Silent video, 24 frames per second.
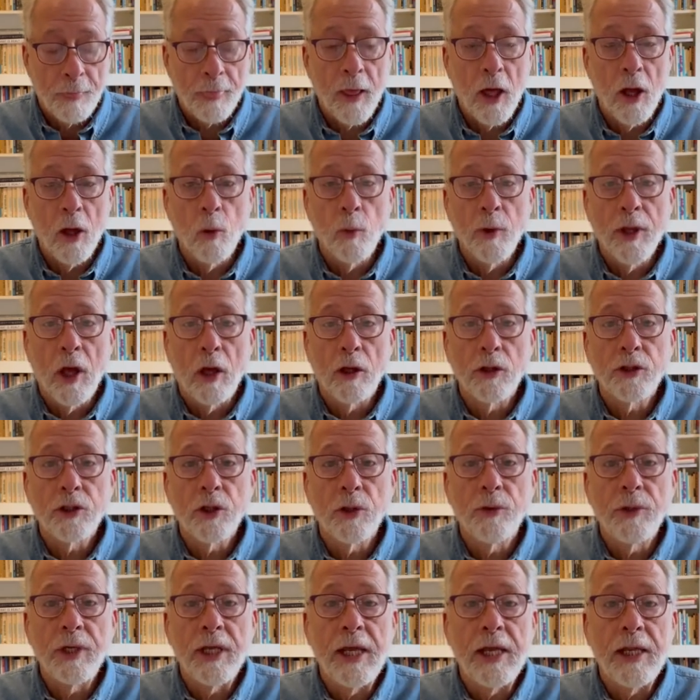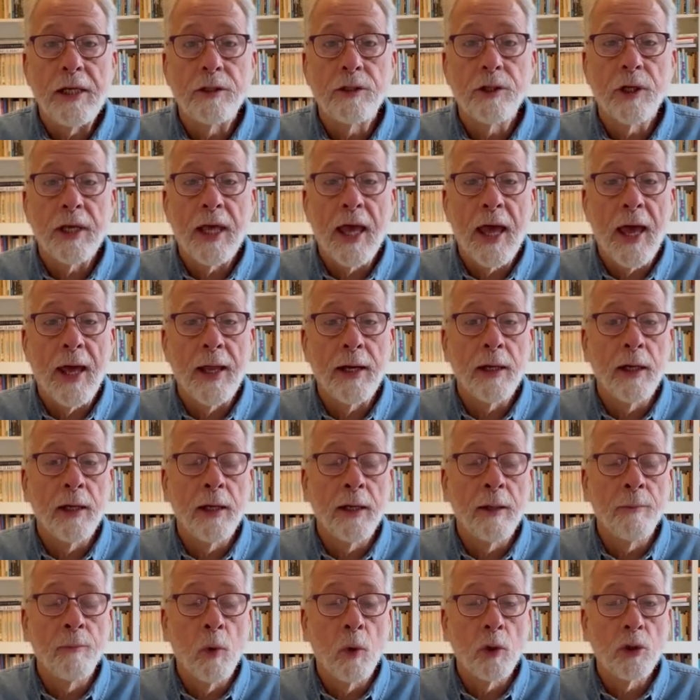Uh, we also need to get
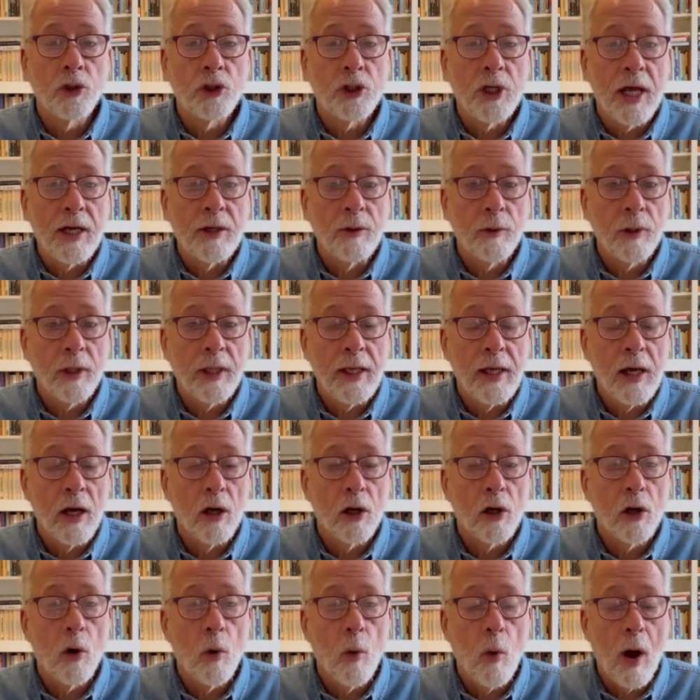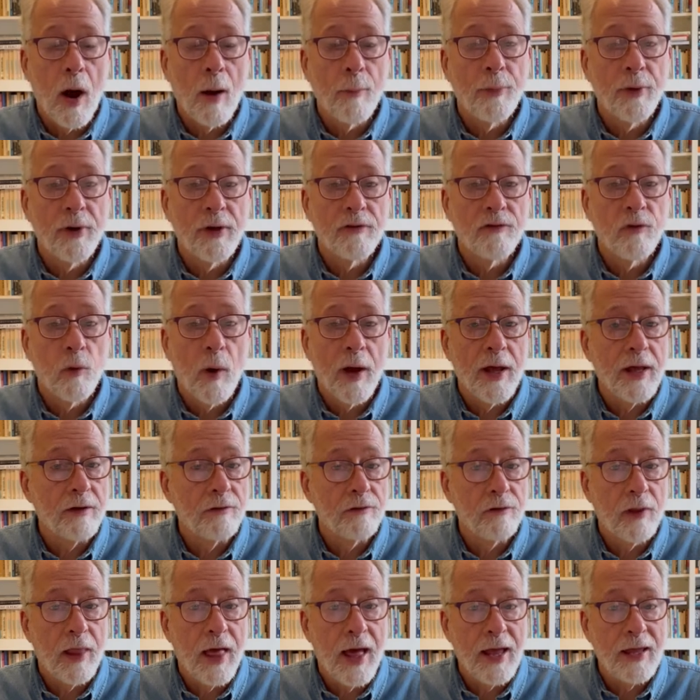more generally a cooperative way
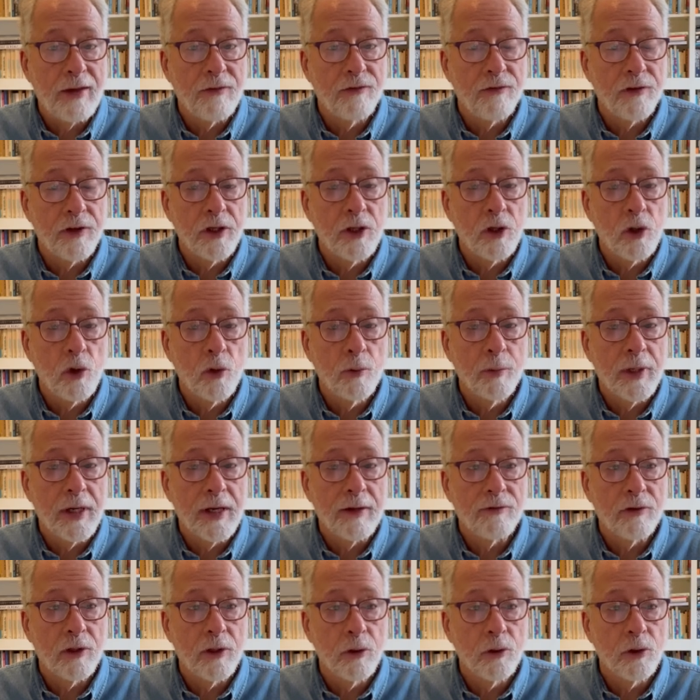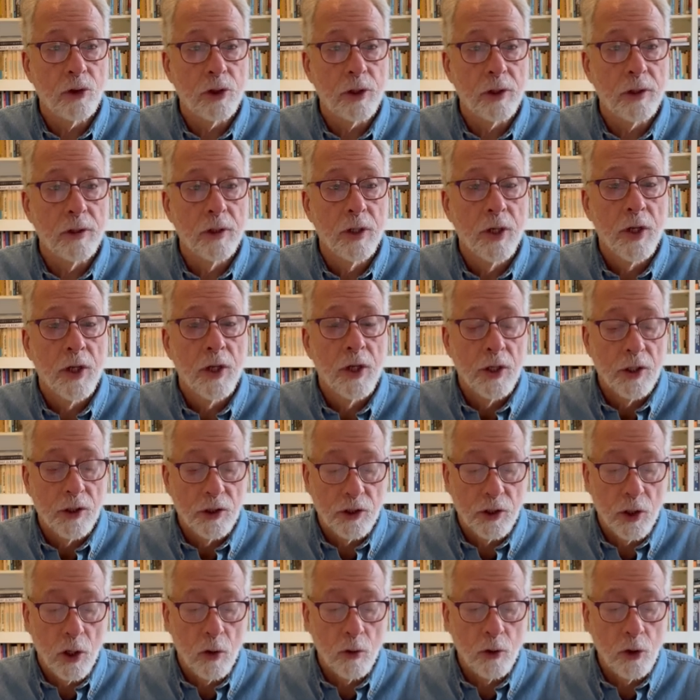of life in human evolution.
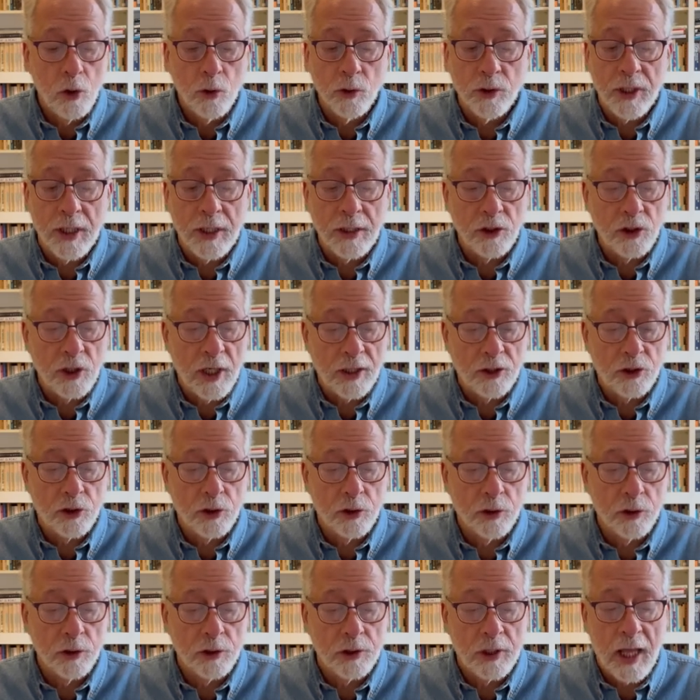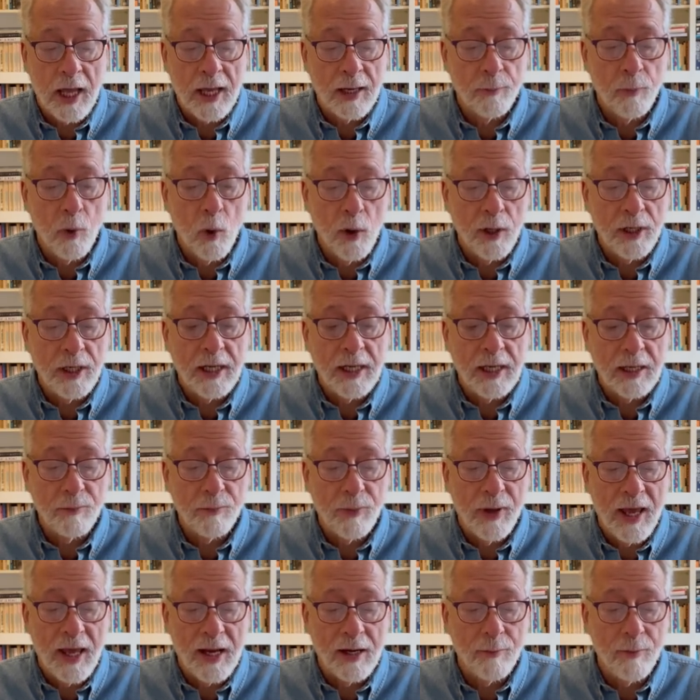So using gestures like pointing and
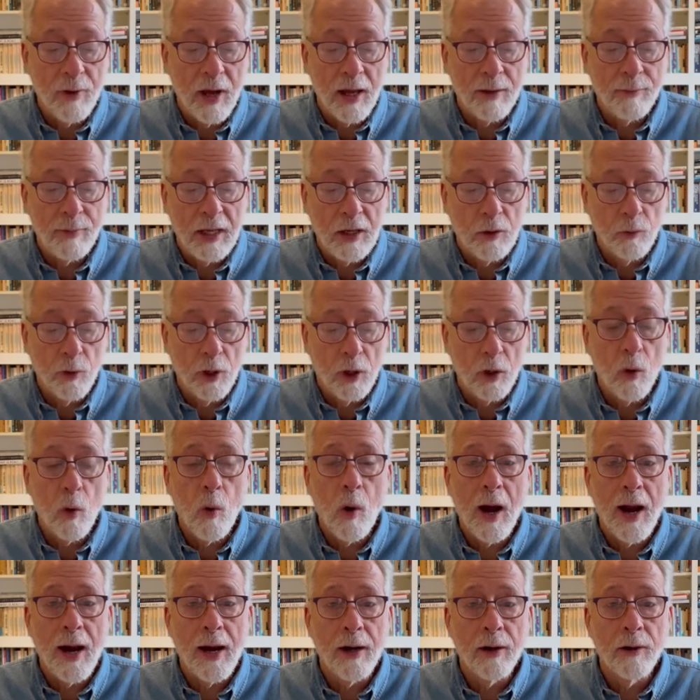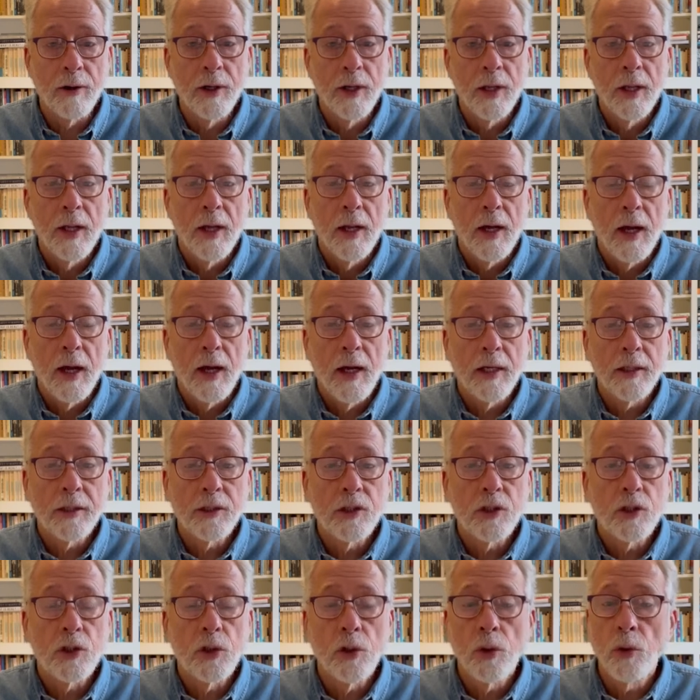pantomiming require
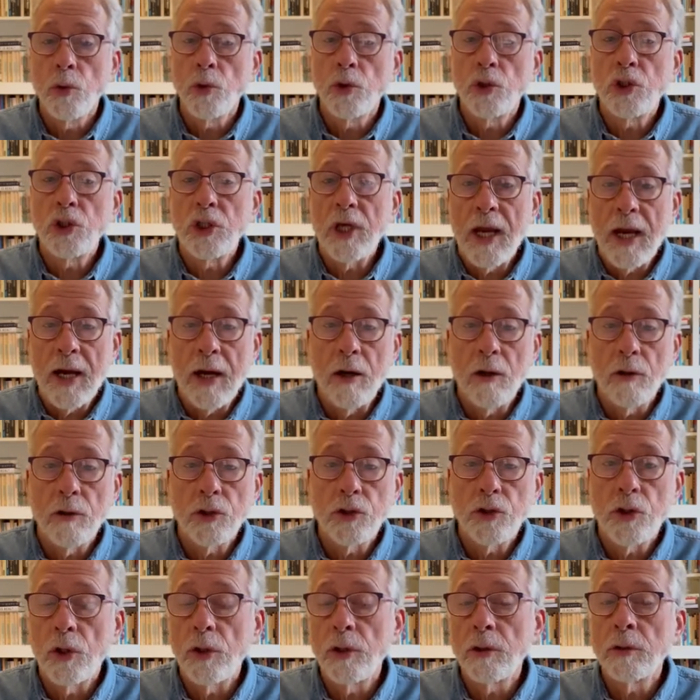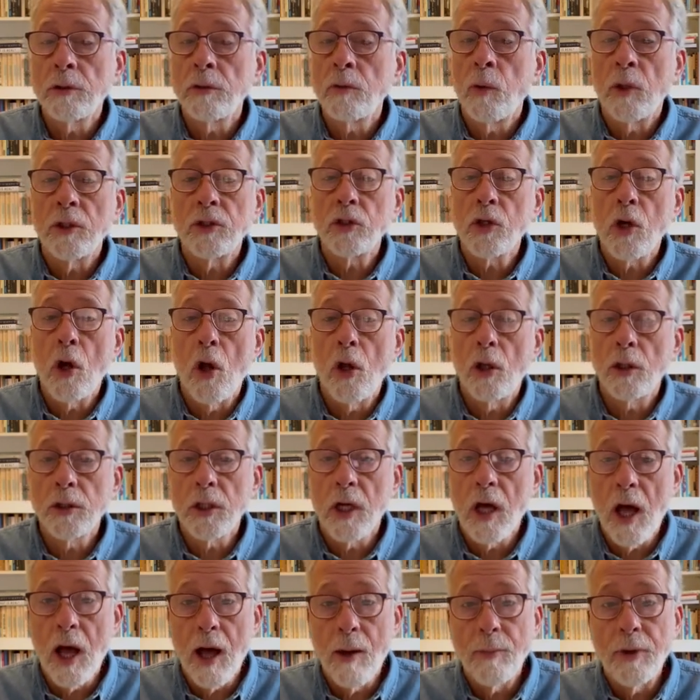us to share certain what's called
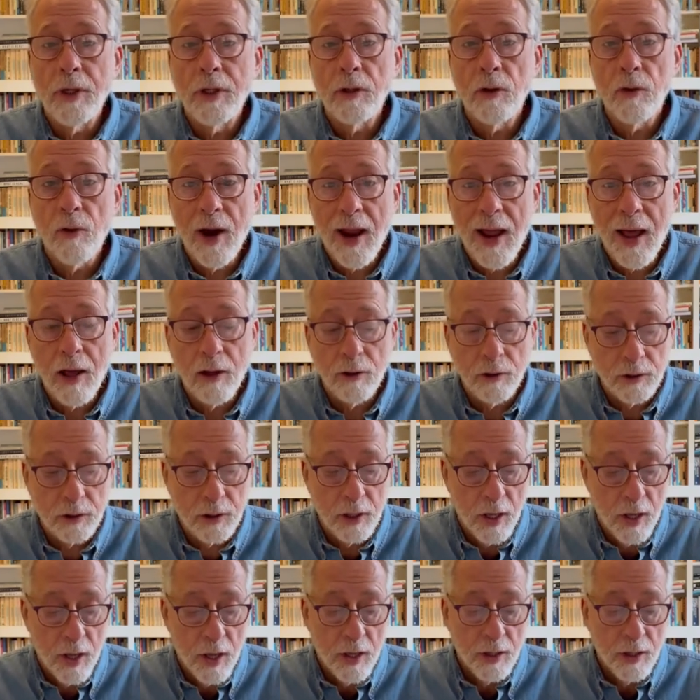common ground.